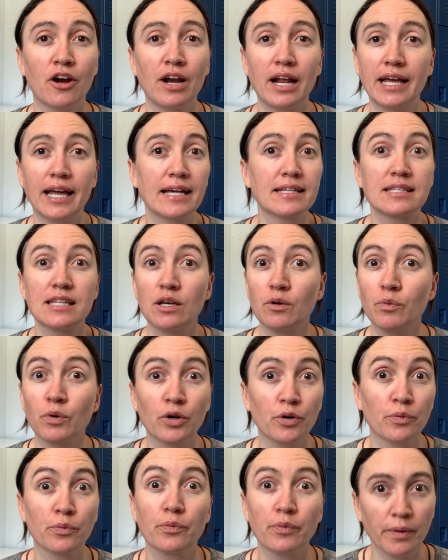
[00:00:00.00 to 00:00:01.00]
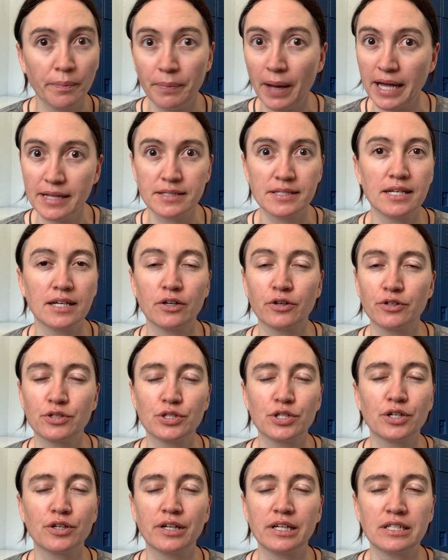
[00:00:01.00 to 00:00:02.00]
and I guess they weren't repenting or
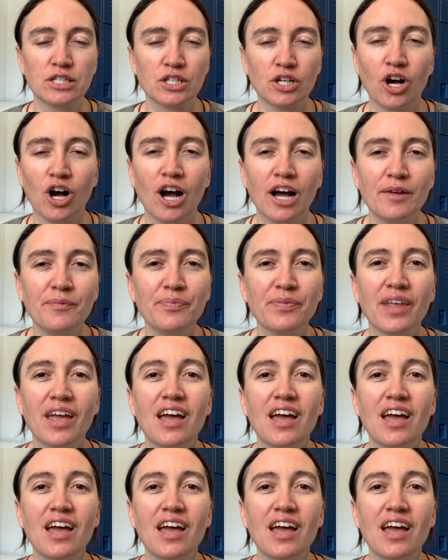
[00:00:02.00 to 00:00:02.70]
turning to God.